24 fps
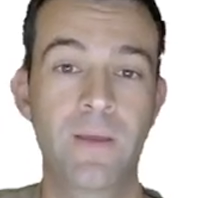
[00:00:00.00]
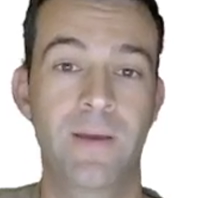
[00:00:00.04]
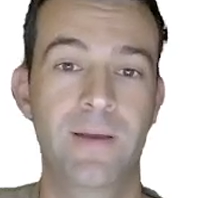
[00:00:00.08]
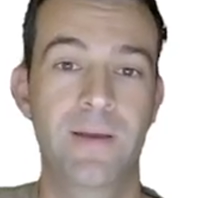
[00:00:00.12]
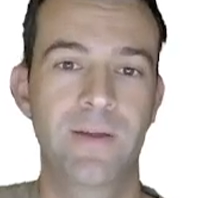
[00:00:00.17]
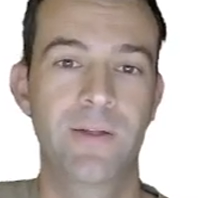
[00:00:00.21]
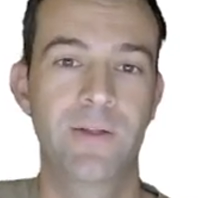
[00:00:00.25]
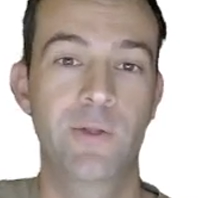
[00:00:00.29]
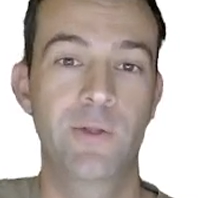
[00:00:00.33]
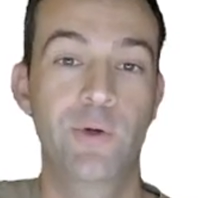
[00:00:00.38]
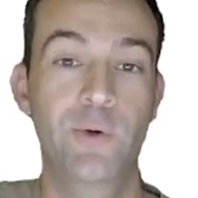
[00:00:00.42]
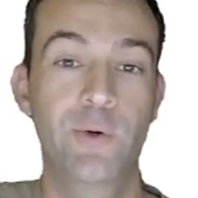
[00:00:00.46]

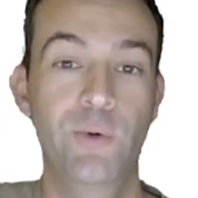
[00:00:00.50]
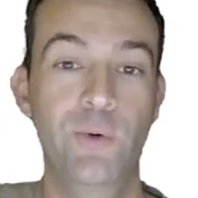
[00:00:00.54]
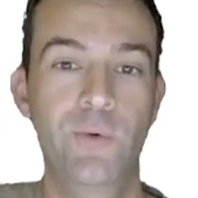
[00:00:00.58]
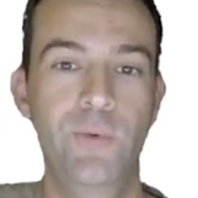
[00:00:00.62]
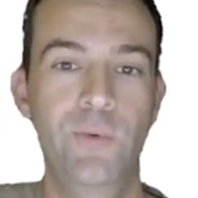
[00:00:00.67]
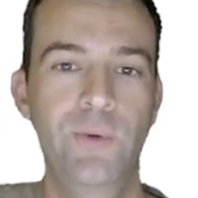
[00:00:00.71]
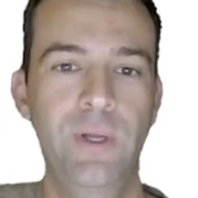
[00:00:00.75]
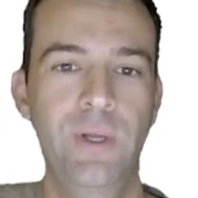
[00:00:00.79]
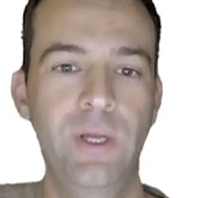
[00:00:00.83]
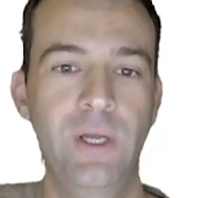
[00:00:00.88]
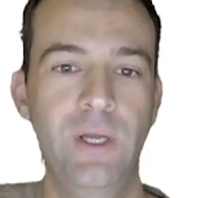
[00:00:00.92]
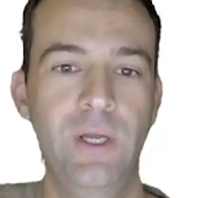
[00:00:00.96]
Hello.
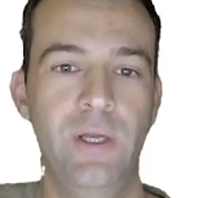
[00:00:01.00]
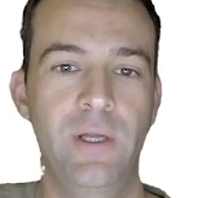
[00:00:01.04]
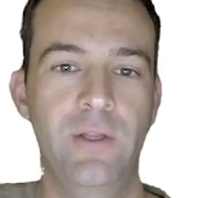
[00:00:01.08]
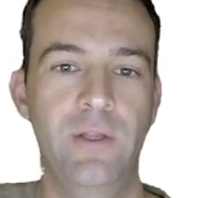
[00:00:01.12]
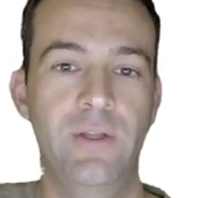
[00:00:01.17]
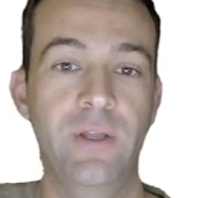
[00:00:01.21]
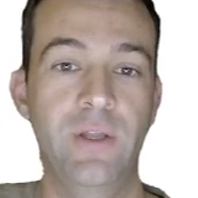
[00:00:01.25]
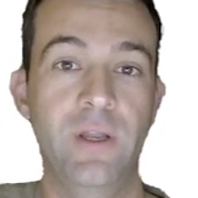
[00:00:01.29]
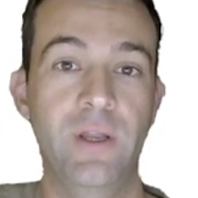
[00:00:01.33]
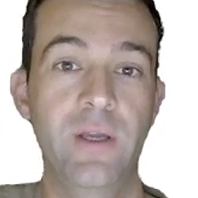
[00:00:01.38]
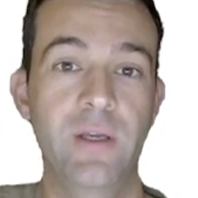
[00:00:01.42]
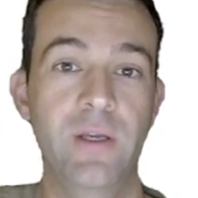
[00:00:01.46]

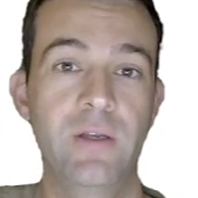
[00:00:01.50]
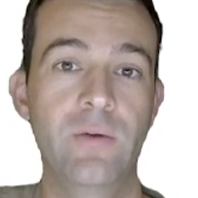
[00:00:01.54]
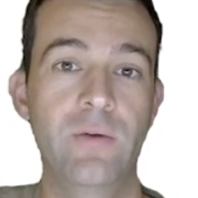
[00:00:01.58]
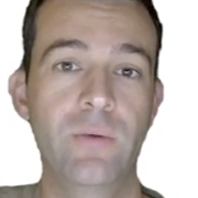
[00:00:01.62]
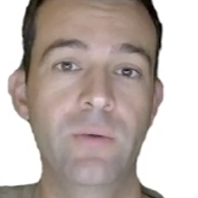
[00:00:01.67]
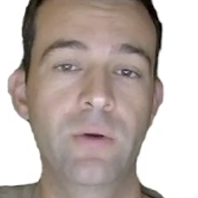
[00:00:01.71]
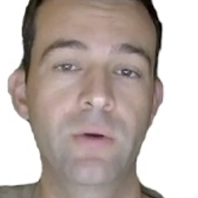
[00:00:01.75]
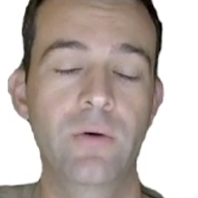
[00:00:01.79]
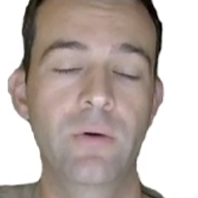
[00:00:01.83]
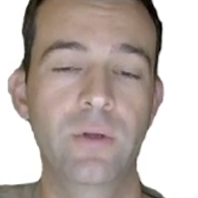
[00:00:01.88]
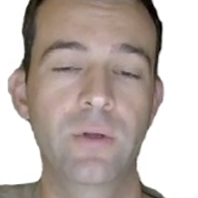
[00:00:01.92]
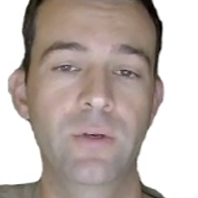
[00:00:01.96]
Tonight we're
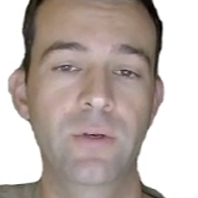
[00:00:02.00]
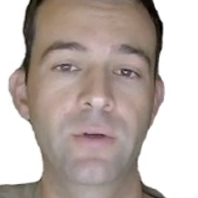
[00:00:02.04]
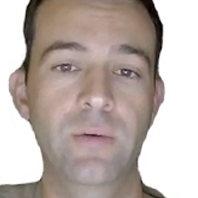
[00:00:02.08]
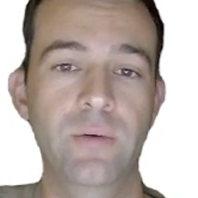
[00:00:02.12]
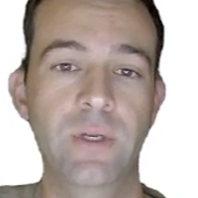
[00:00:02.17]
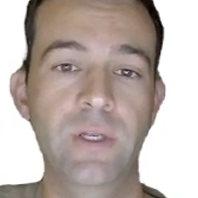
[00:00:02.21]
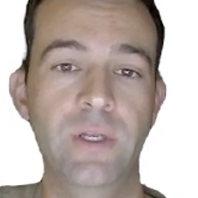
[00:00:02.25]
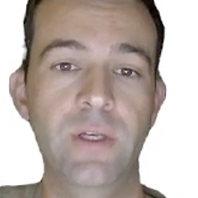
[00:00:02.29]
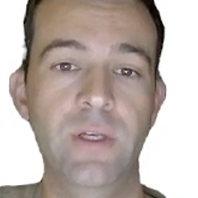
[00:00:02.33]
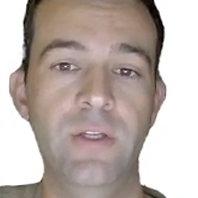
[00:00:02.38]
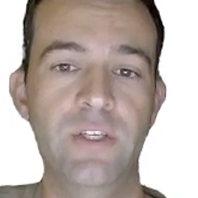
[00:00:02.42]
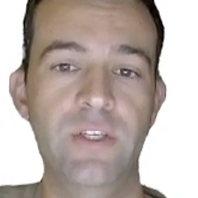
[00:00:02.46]
going to
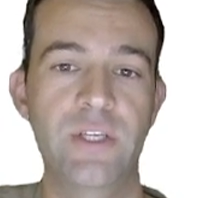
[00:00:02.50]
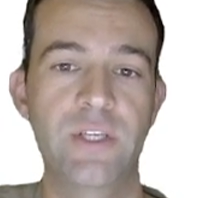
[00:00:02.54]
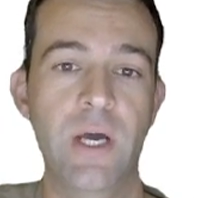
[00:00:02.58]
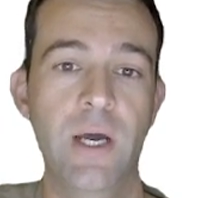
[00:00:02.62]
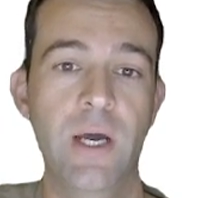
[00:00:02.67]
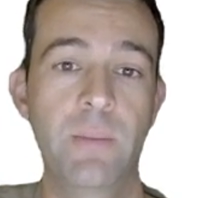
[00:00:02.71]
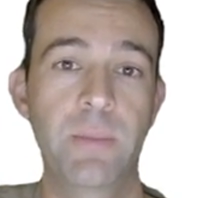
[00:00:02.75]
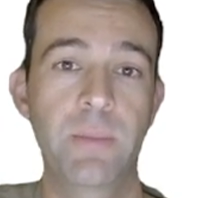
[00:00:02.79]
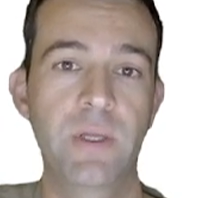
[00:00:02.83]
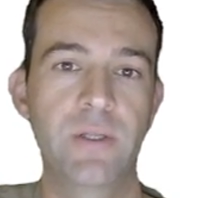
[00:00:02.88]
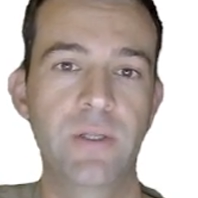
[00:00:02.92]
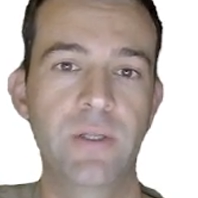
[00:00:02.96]
read
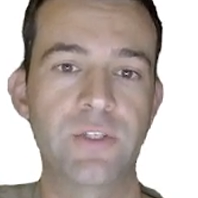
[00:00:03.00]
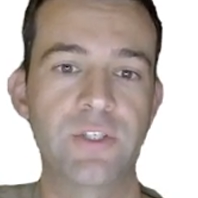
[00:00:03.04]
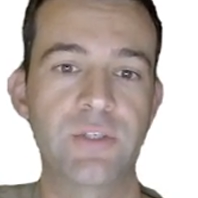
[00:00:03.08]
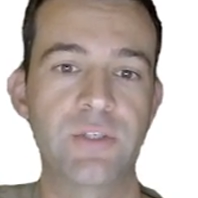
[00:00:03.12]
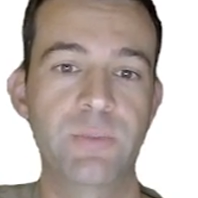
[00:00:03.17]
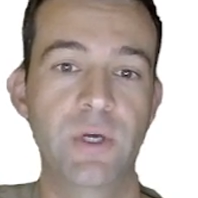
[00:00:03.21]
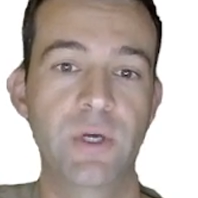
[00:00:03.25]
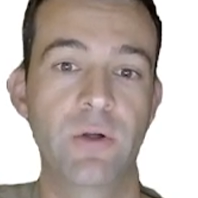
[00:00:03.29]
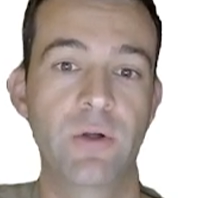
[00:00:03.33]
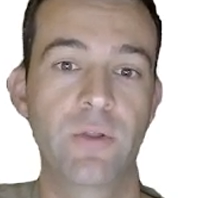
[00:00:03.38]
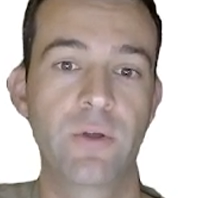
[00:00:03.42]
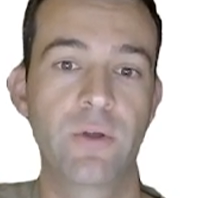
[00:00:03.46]
Stop and
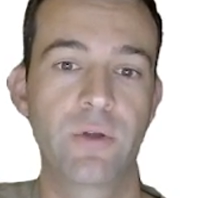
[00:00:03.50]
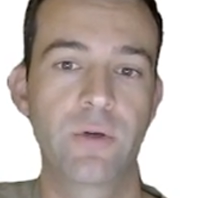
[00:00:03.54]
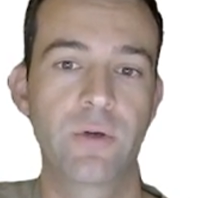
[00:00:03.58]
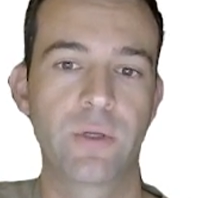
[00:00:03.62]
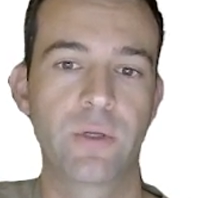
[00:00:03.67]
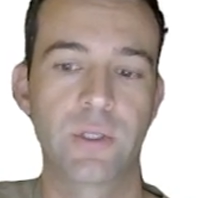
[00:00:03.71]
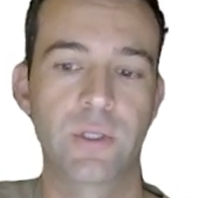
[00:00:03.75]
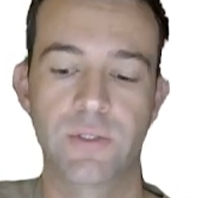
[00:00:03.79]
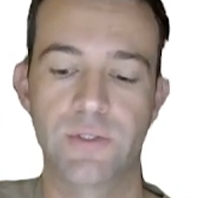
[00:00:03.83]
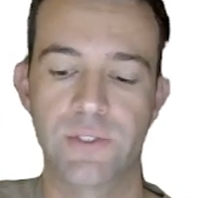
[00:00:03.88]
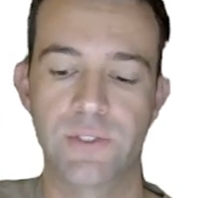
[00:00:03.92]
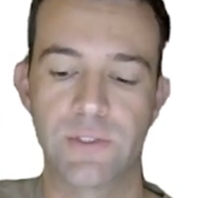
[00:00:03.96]
Smell the
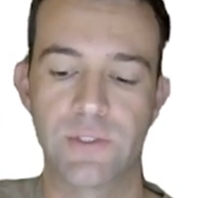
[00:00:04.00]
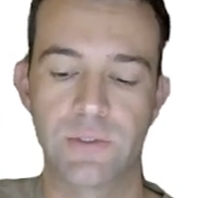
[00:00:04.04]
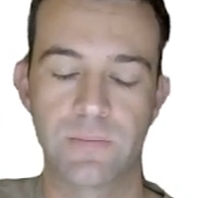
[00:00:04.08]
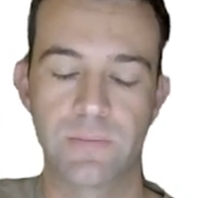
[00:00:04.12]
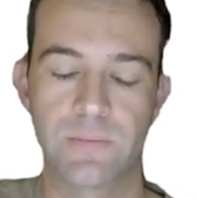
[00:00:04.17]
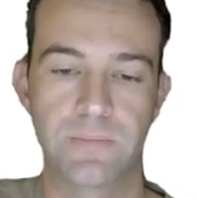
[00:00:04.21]
Cookies.